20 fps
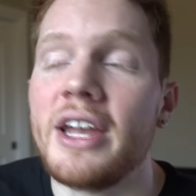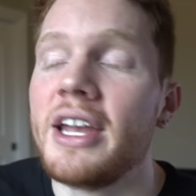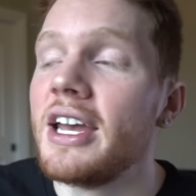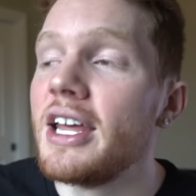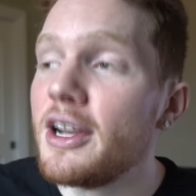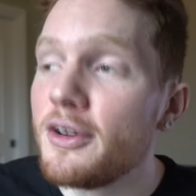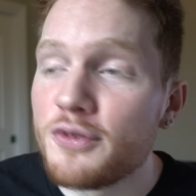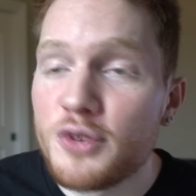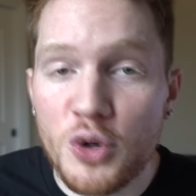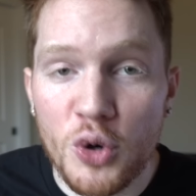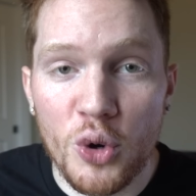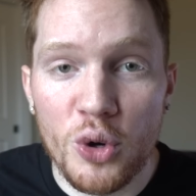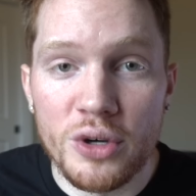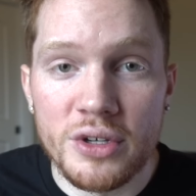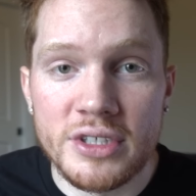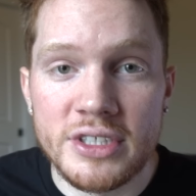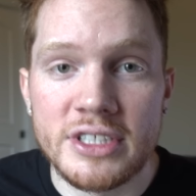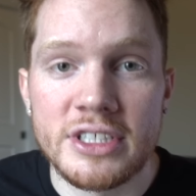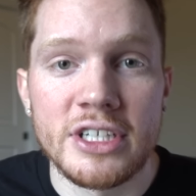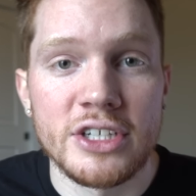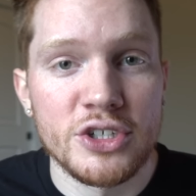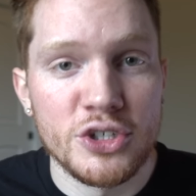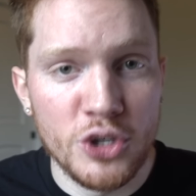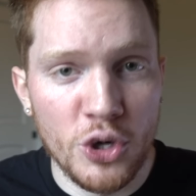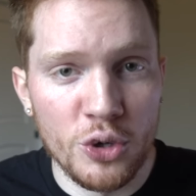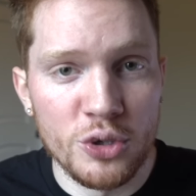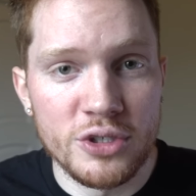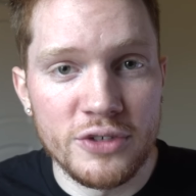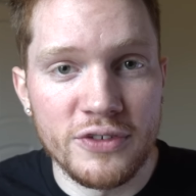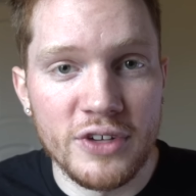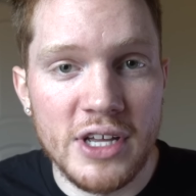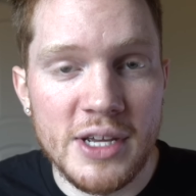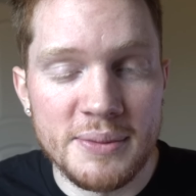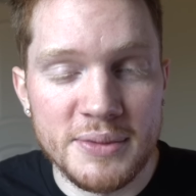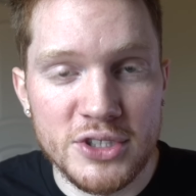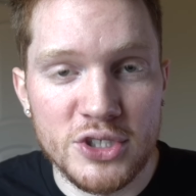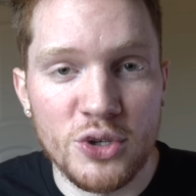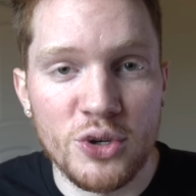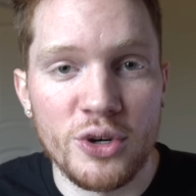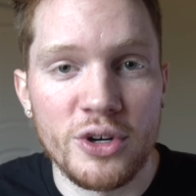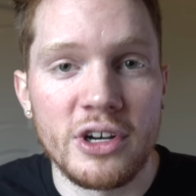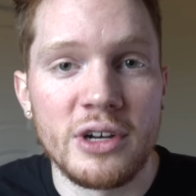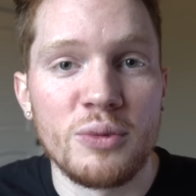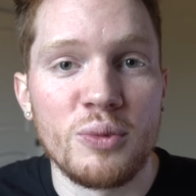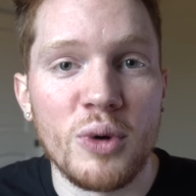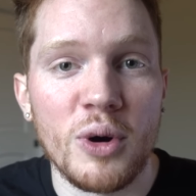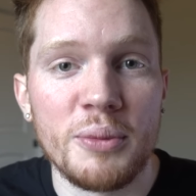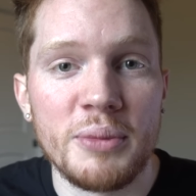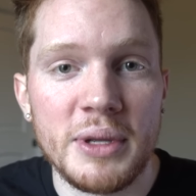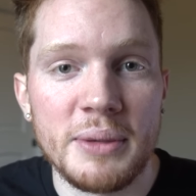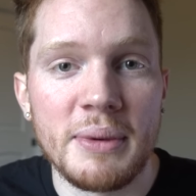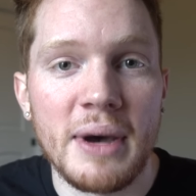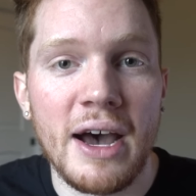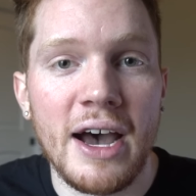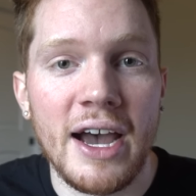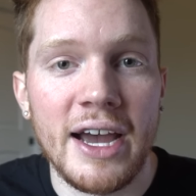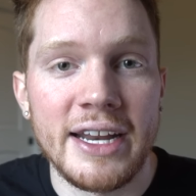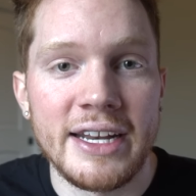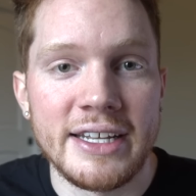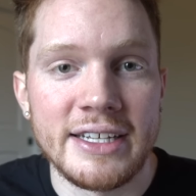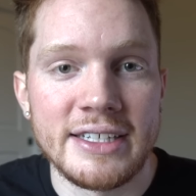and of course Coach Flamesword will be behind